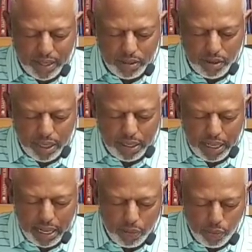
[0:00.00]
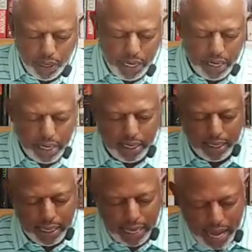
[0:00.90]
Lord, that we can
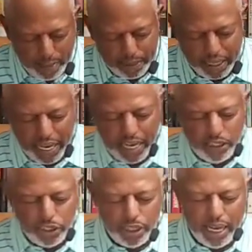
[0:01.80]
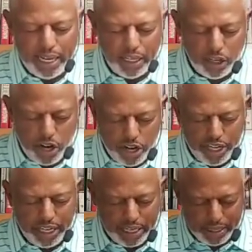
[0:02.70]
get application and
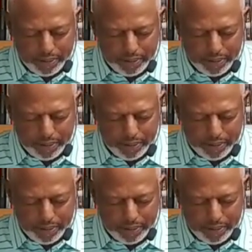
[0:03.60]
learning.